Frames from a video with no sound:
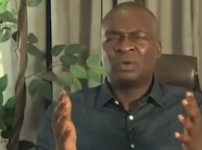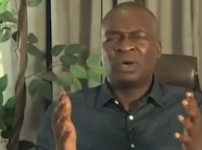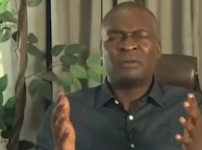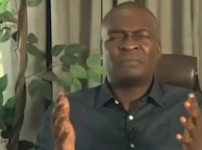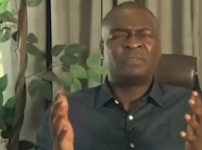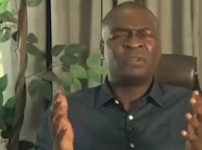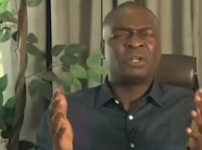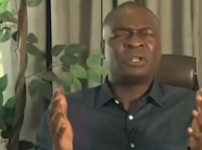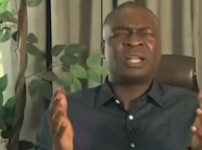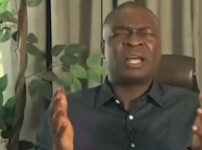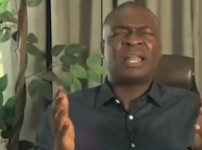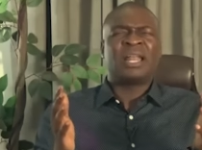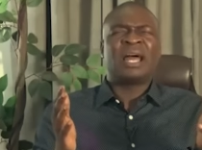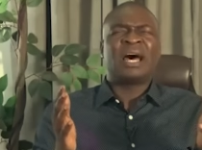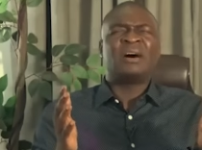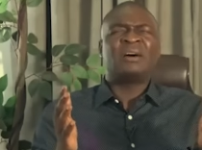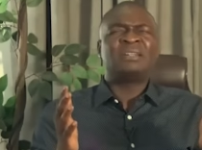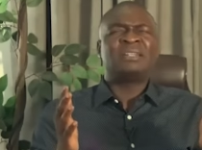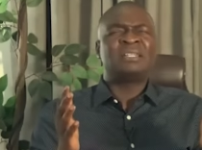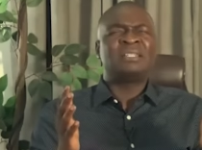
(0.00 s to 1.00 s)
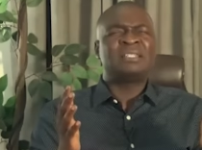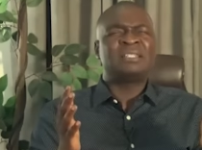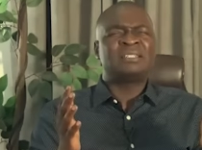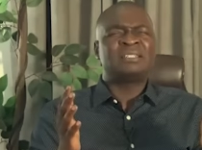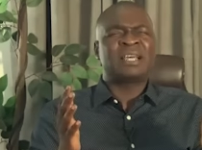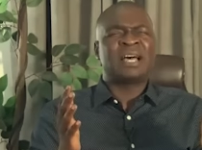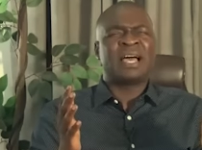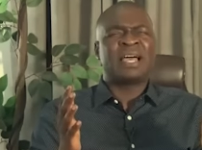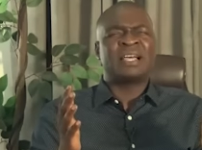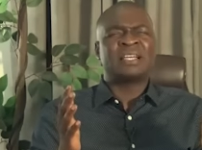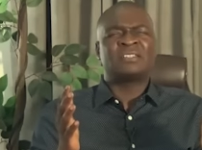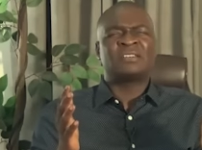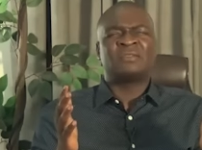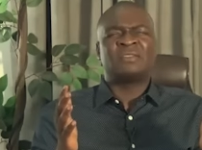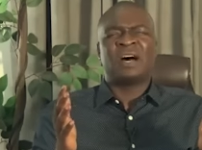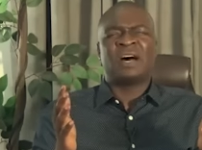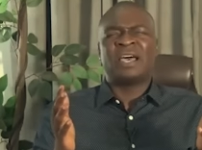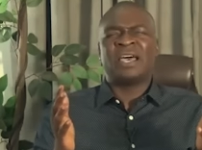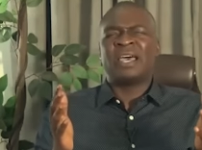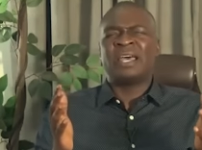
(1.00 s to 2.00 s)
you have not allowed the desires
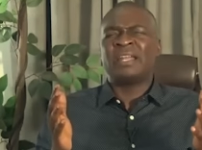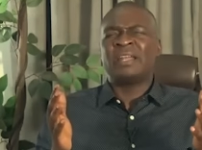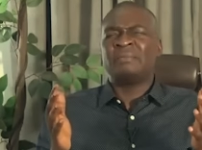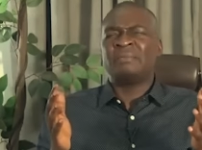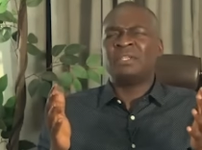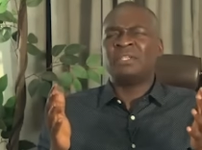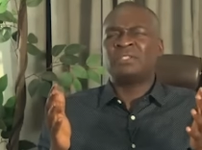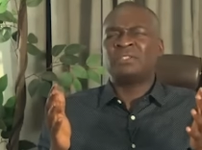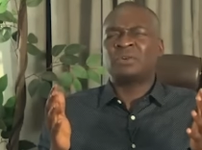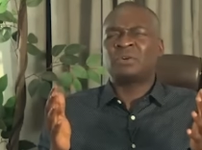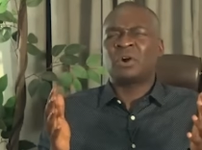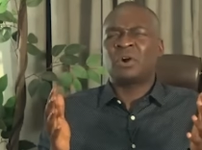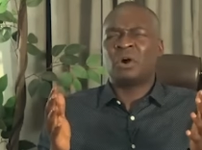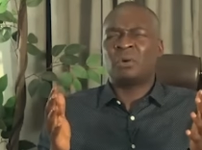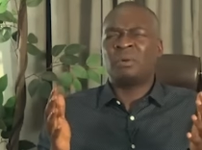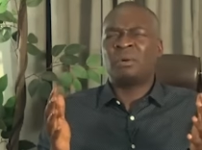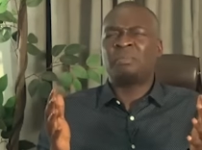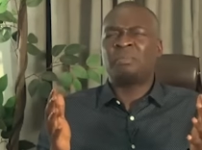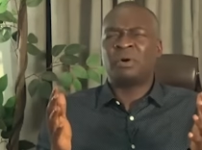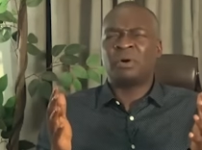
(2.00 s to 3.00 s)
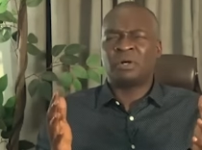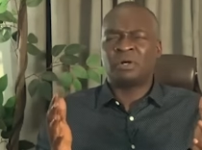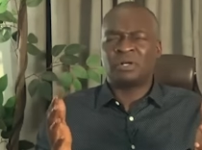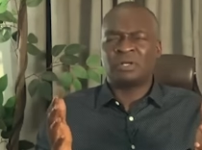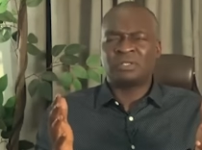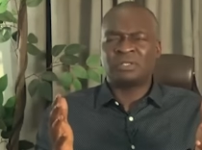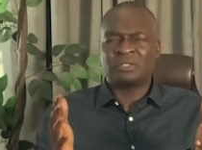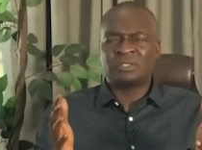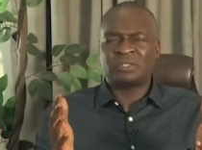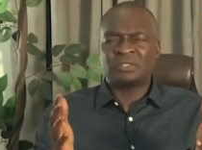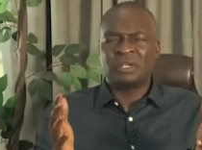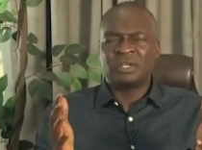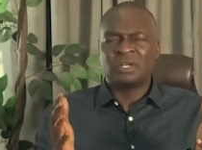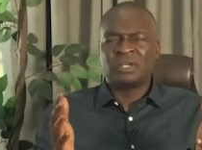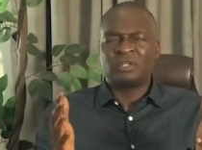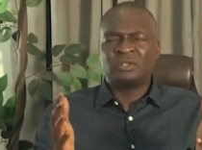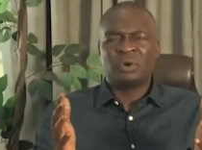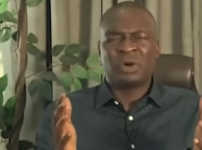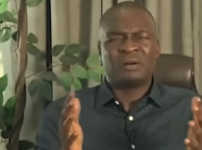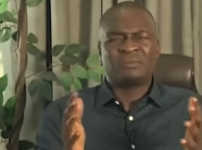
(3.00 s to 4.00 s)
of our enemies to come upon us.
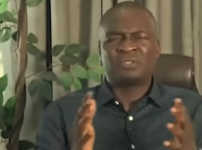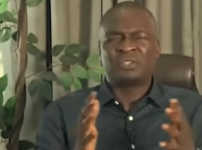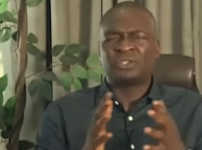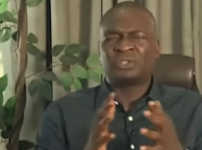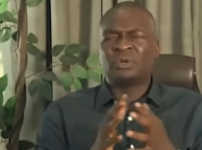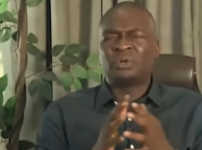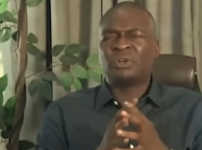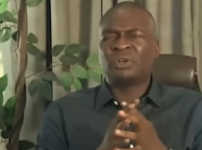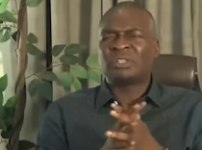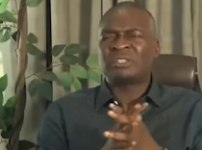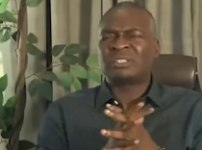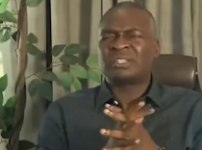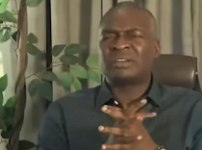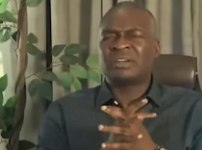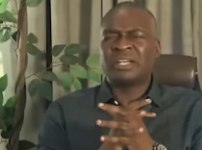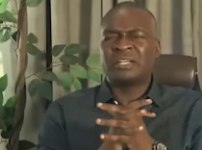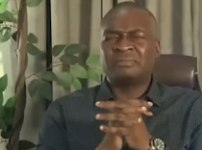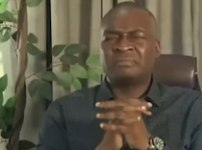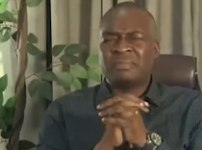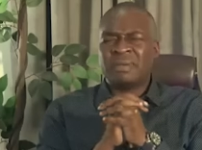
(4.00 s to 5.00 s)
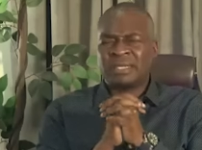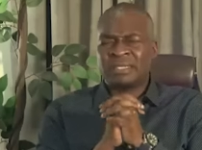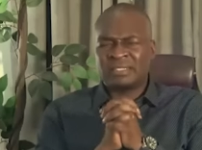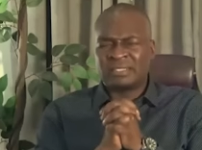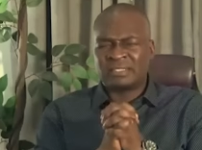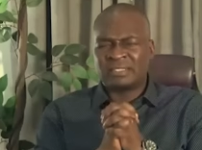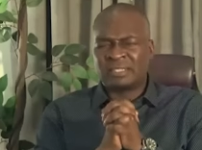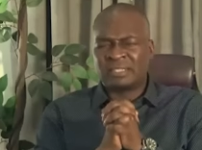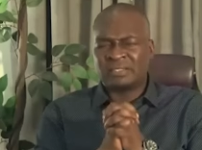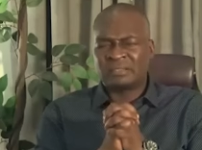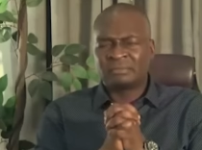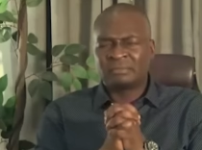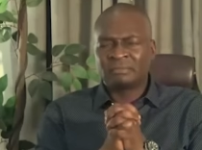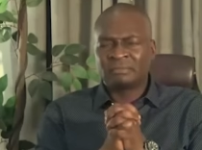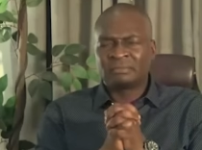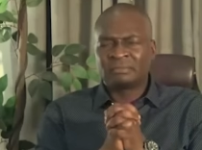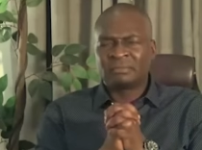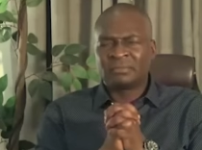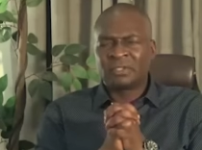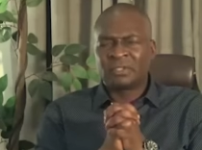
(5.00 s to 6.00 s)
You have shown us great mercy.
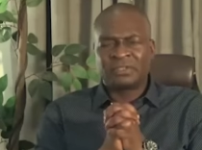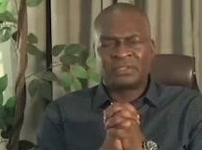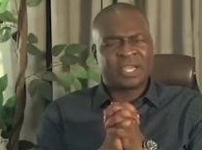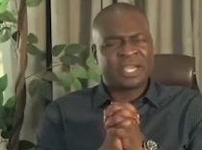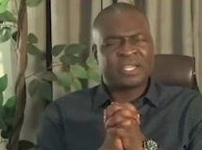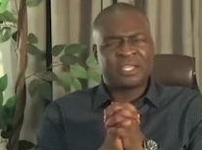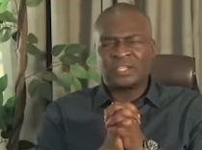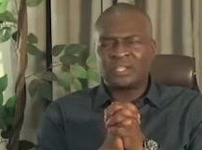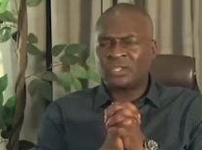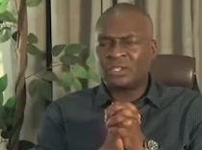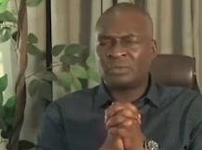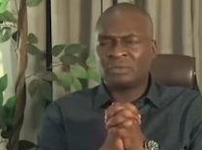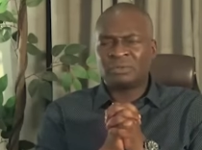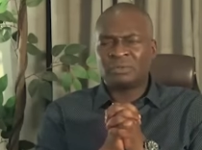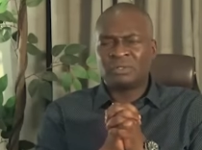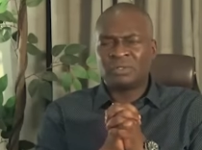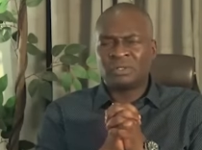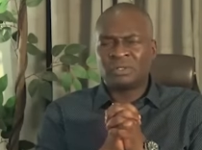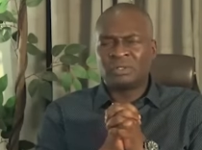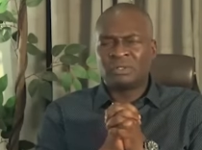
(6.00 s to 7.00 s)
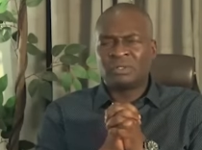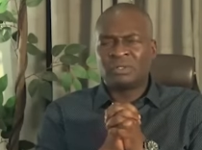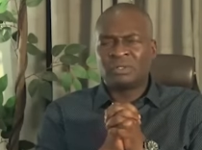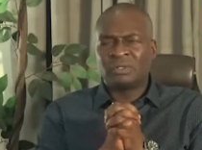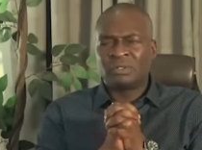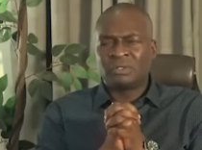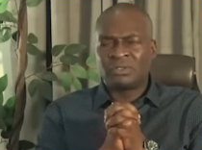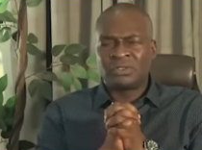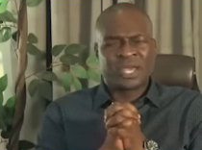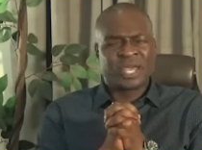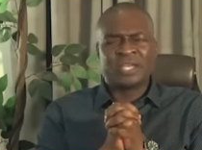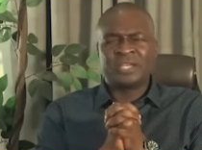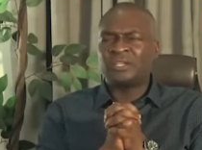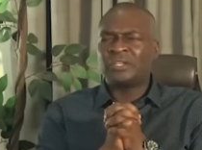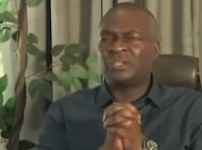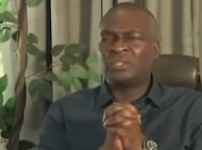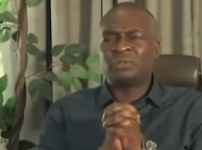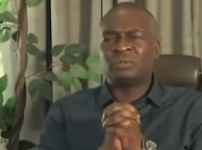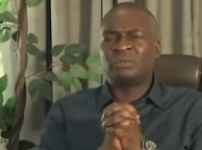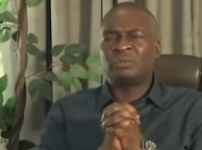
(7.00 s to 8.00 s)
Thank you.
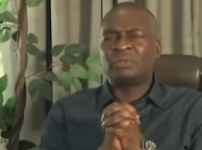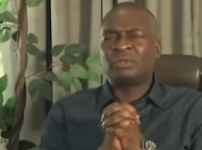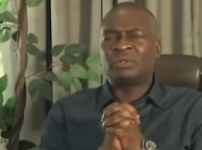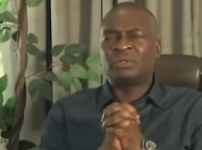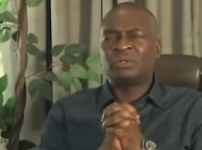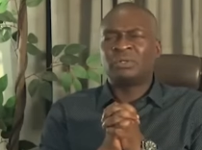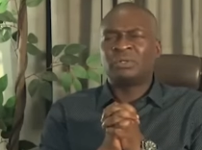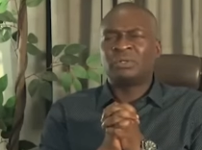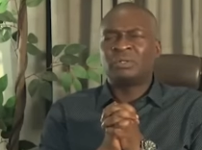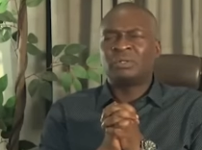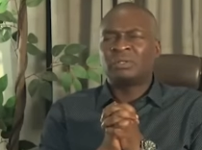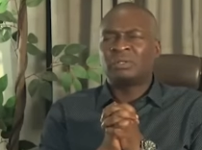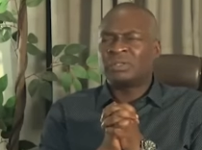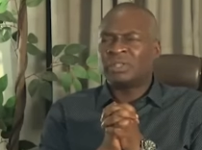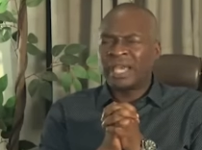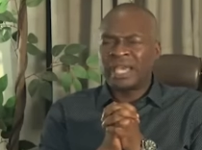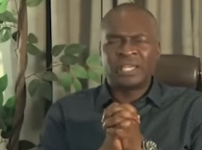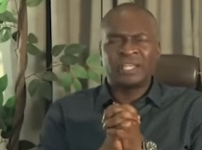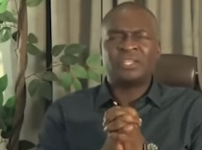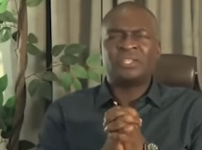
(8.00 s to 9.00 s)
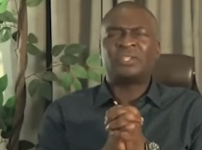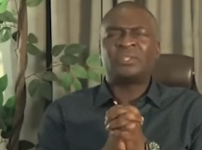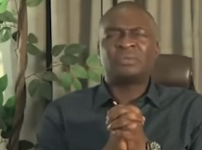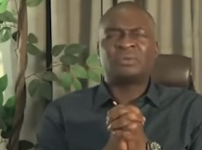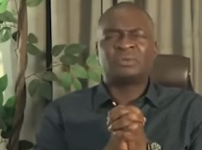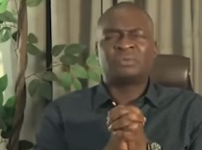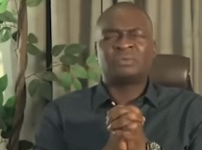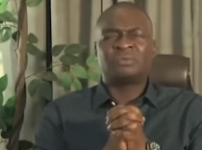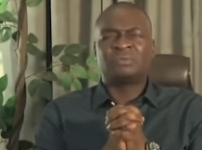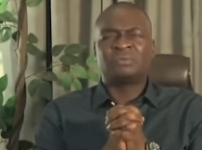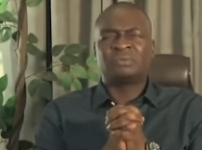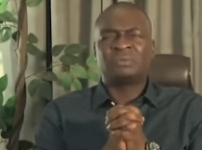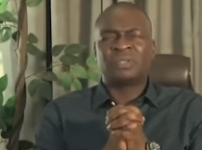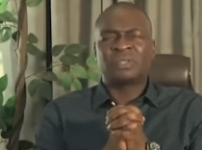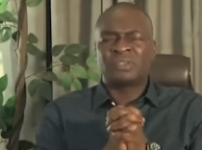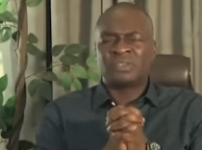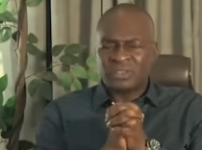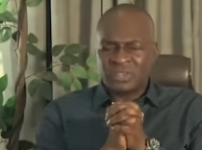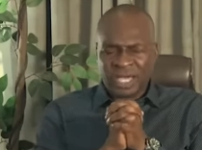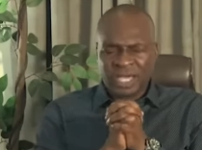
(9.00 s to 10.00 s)
Thank you. Thank you.
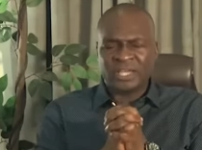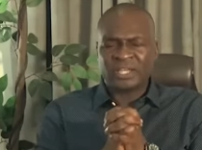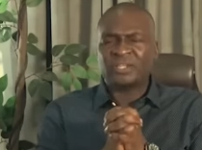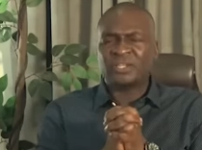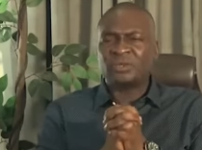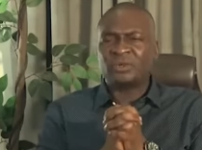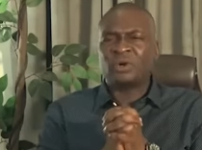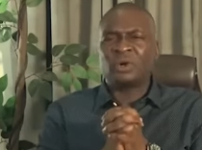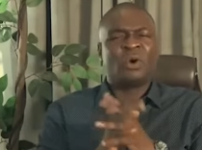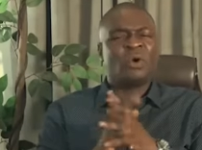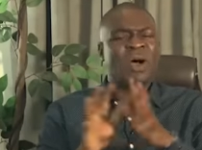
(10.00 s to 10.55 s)
Thank you.